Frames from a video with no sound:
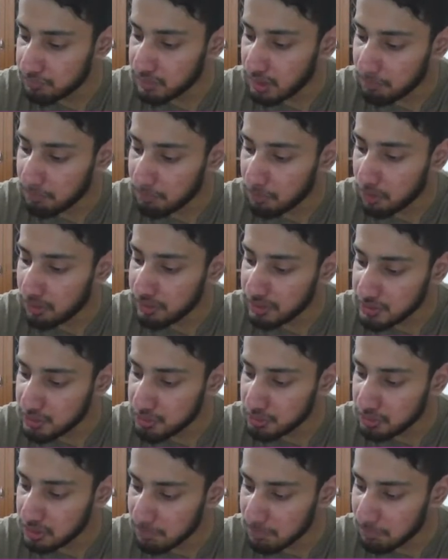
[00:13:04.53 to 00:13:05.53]
upon
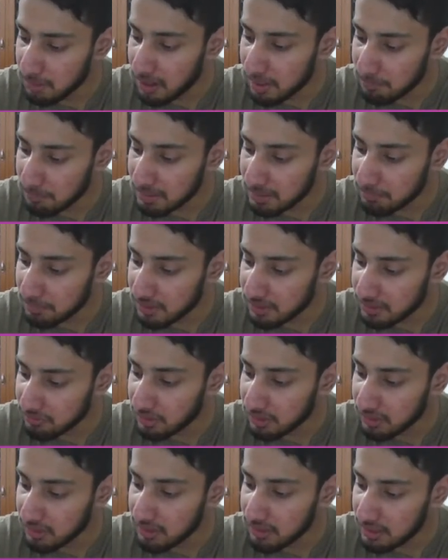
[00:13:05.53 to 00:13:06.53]
u to the power p plus
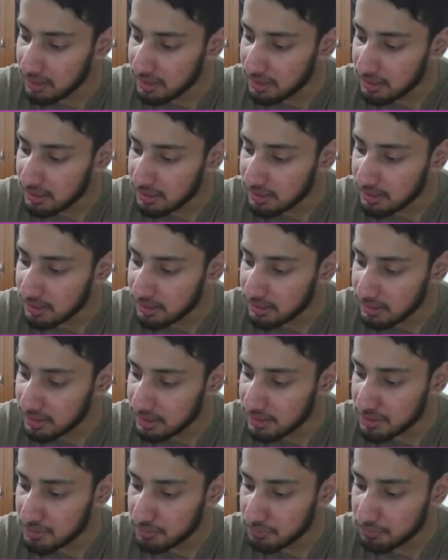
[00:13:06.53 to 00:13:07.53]
1
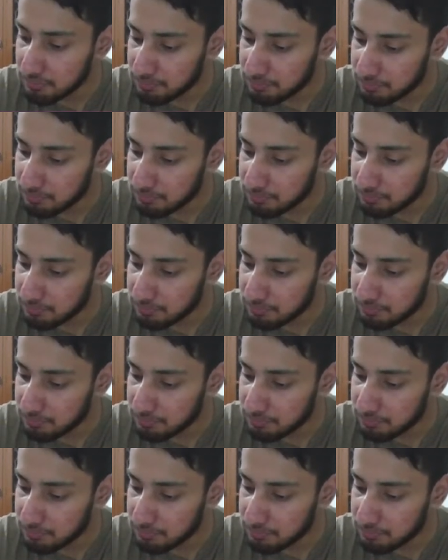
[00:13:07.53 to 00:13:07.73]
du.